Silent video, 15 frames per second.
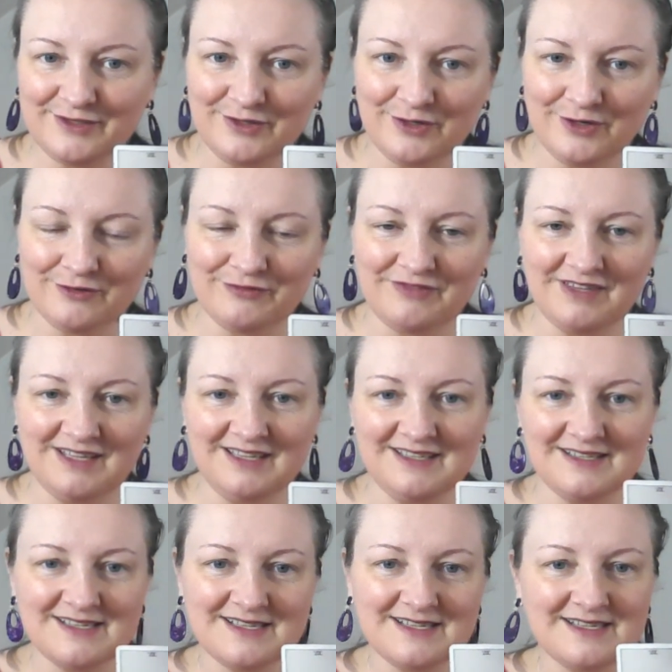of
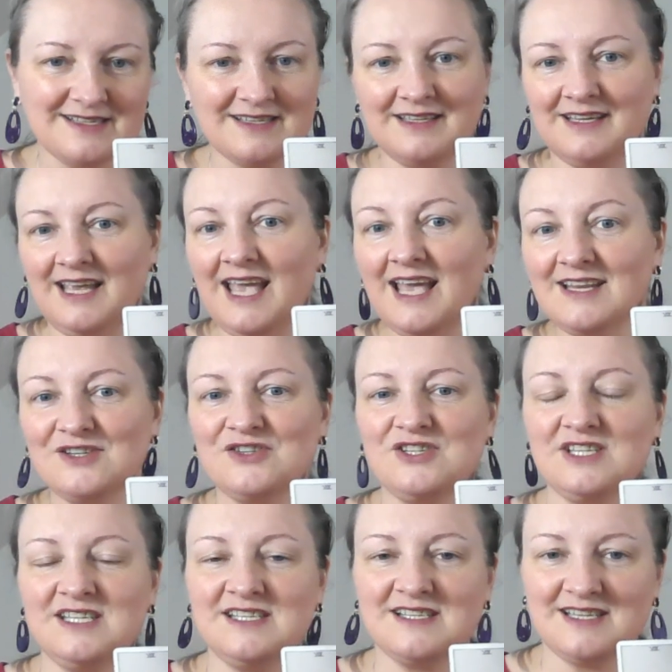these
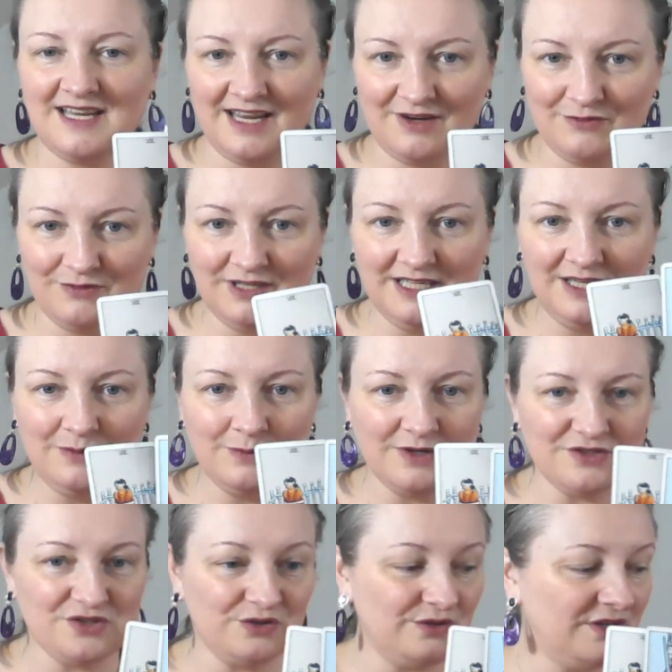energies and really
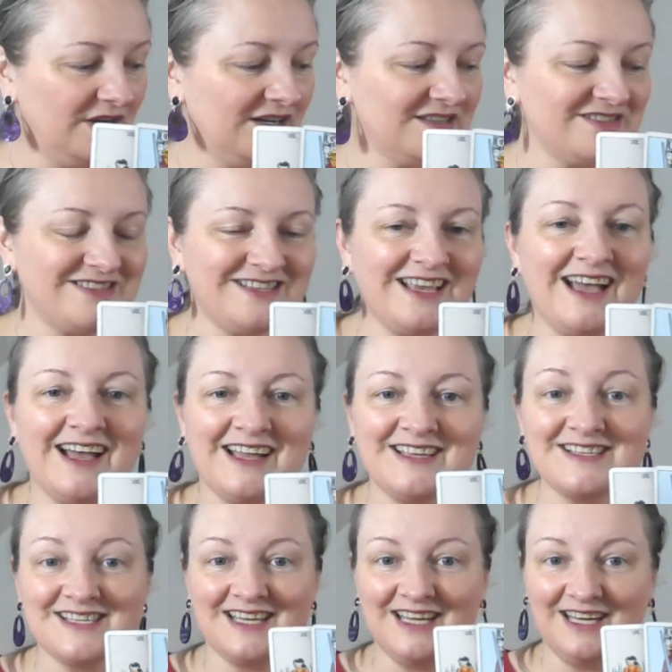want to cut
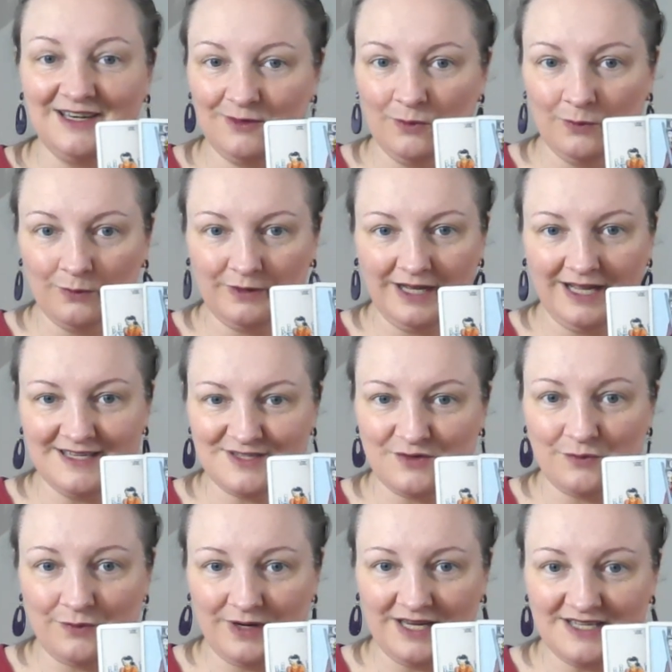ties in all kinds
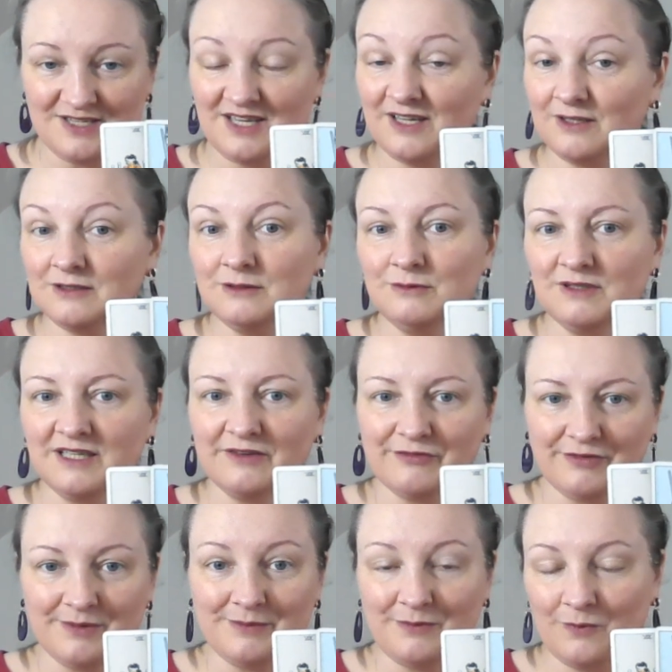of ways, including
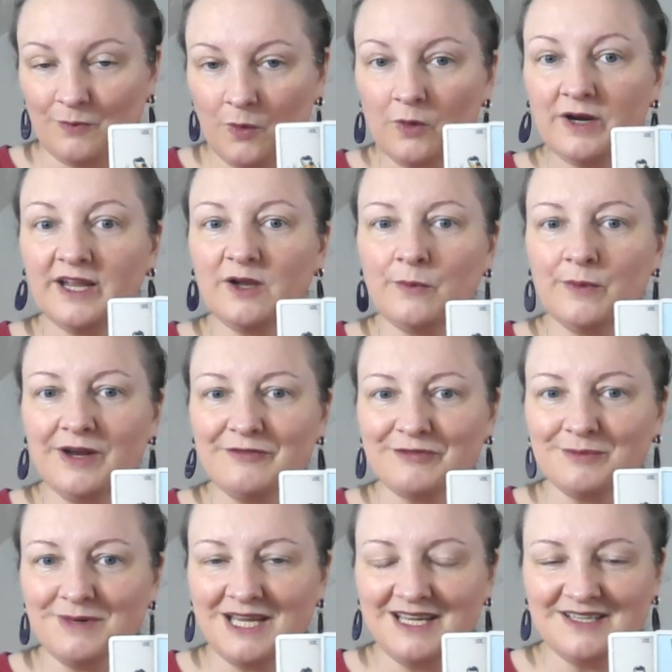from walking away
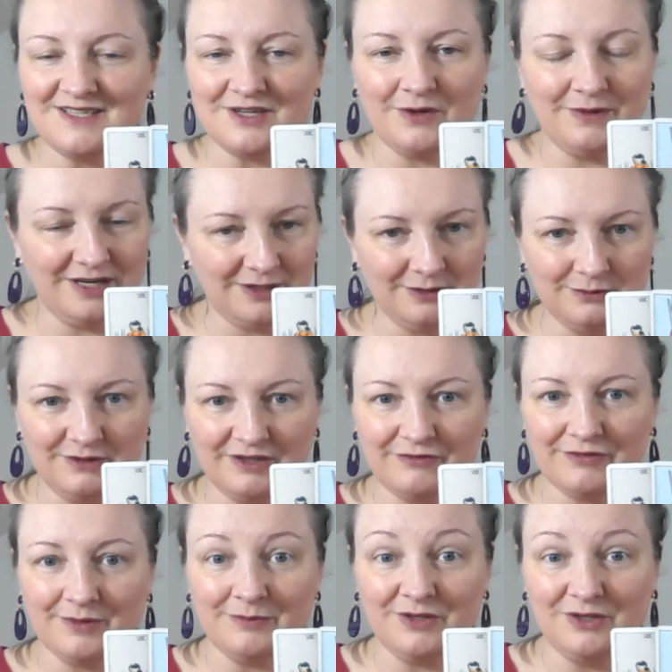from NATO, including
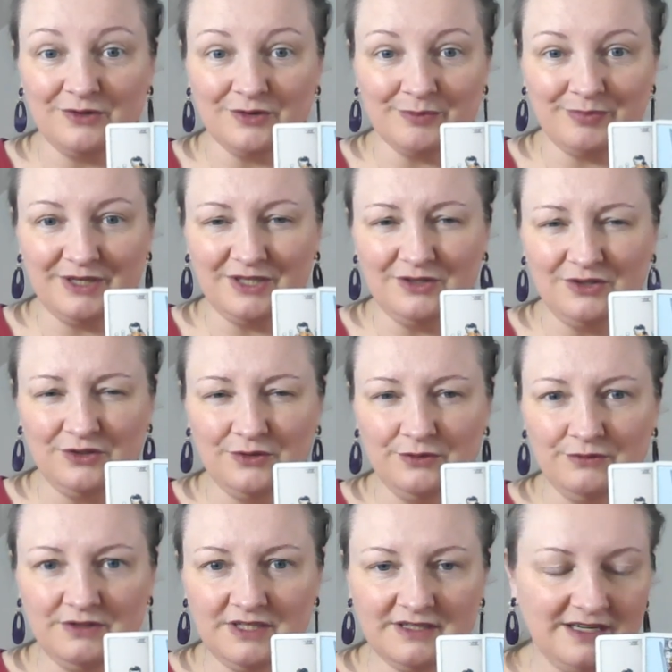from the European
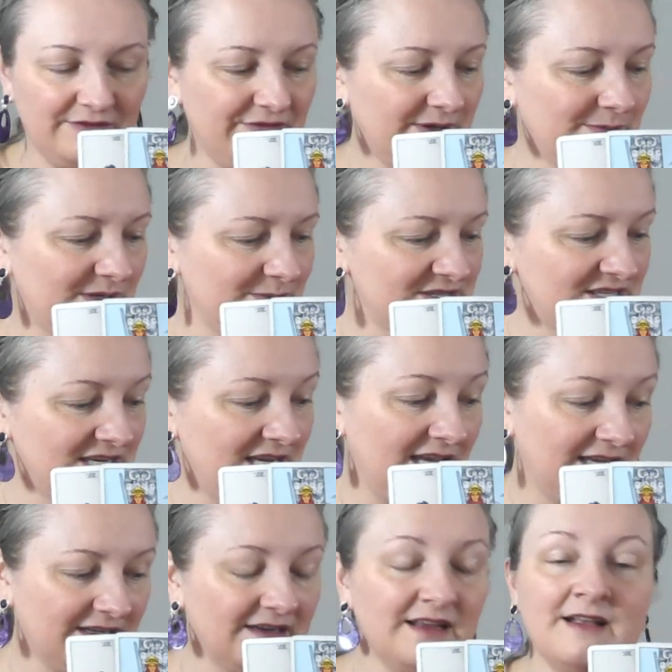Union, if I'm not
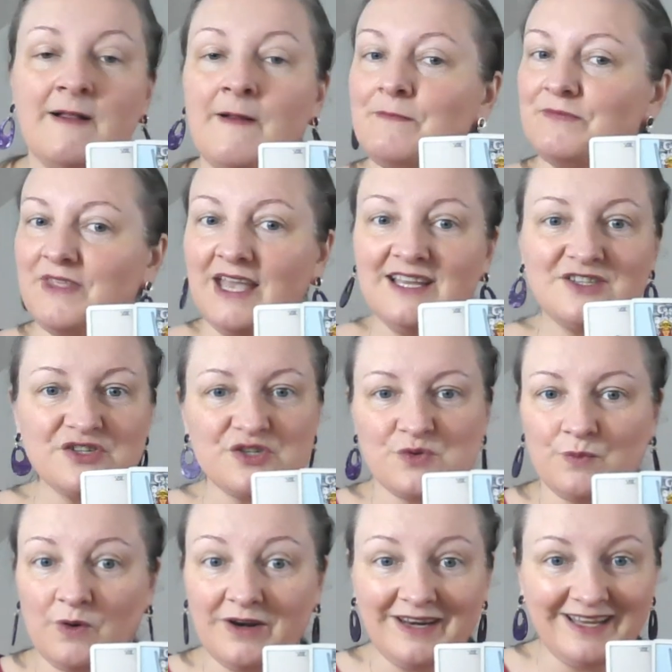mistaken. They
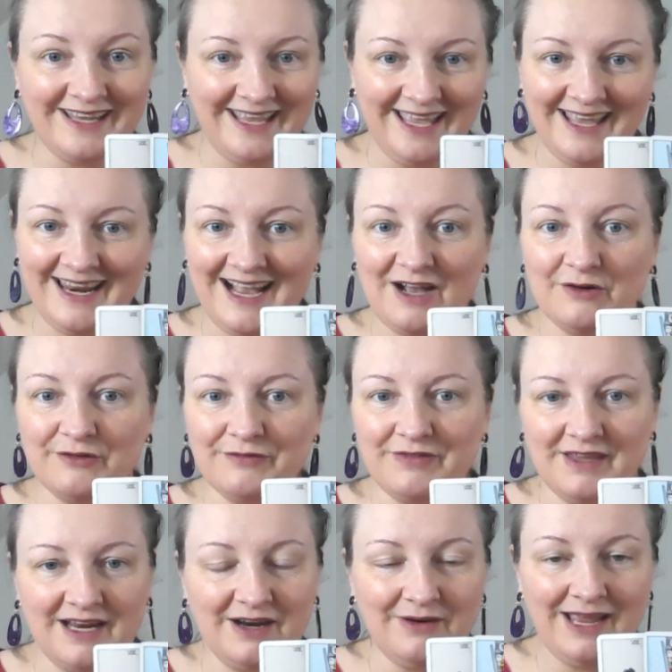just want to get out of
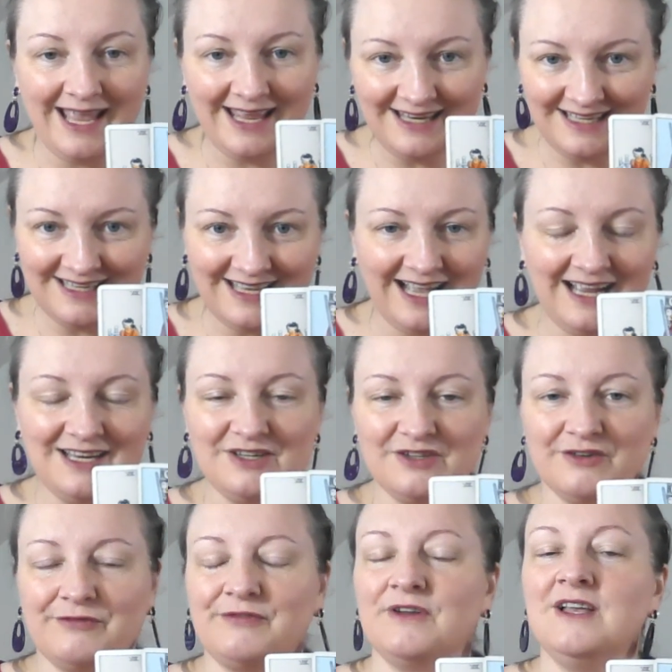there, any kind
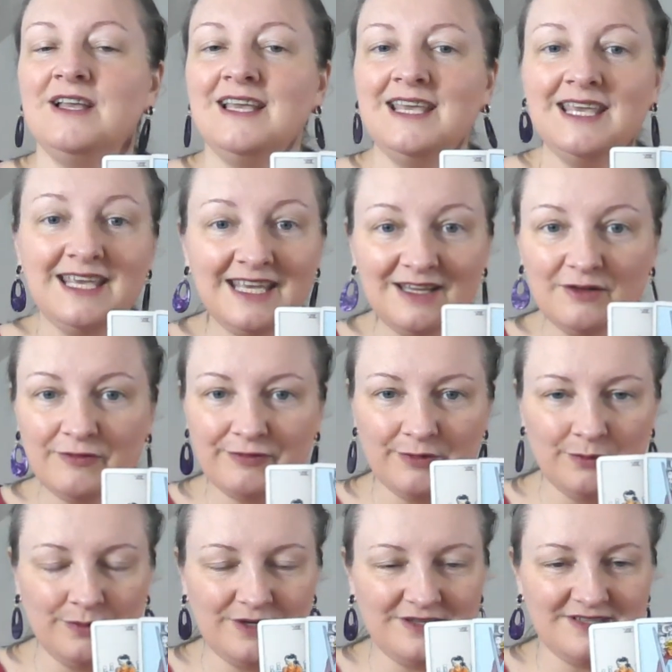of
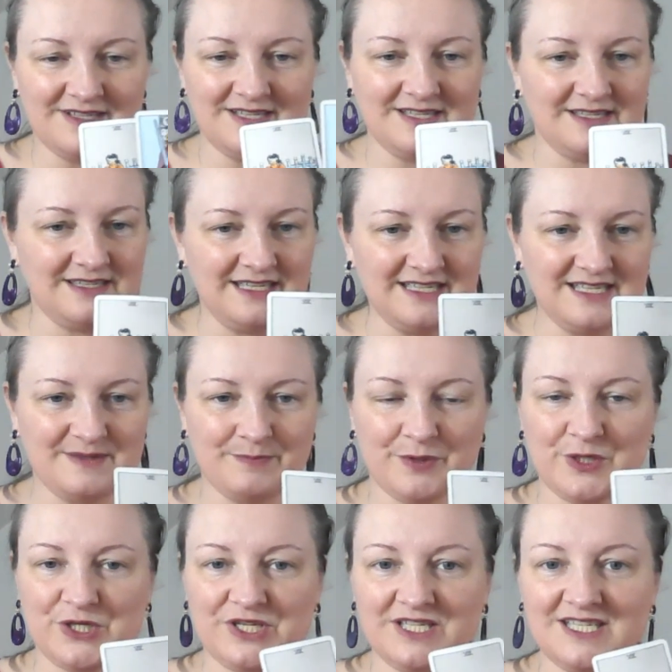influence this
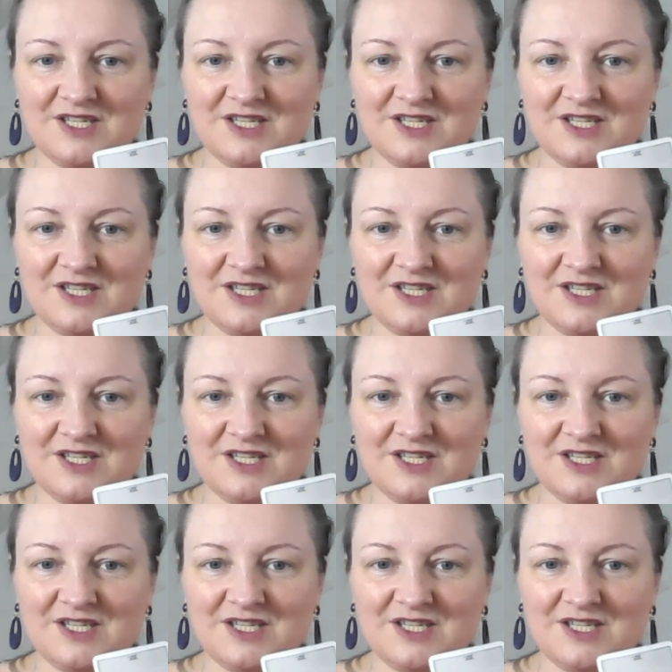person is